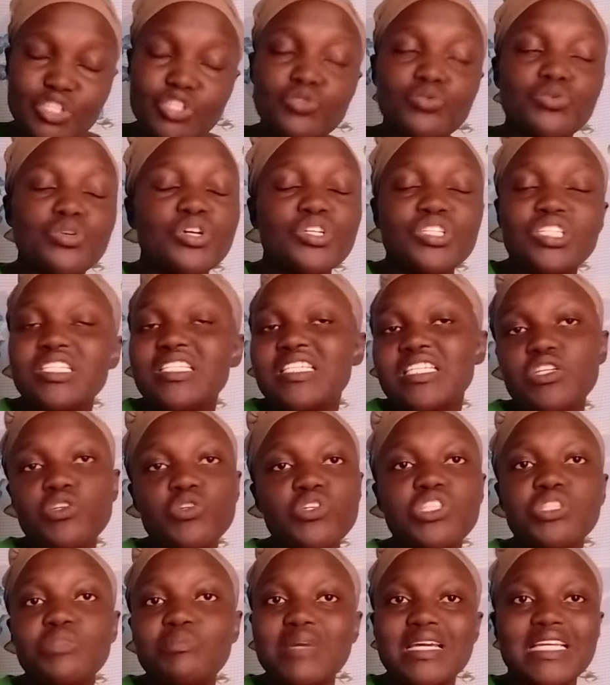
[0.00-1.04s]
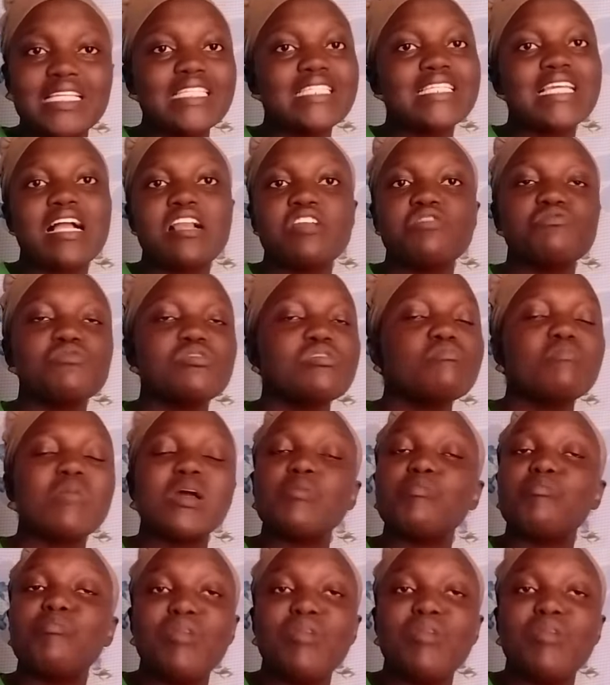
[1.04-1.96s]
Do not deal with my child, with my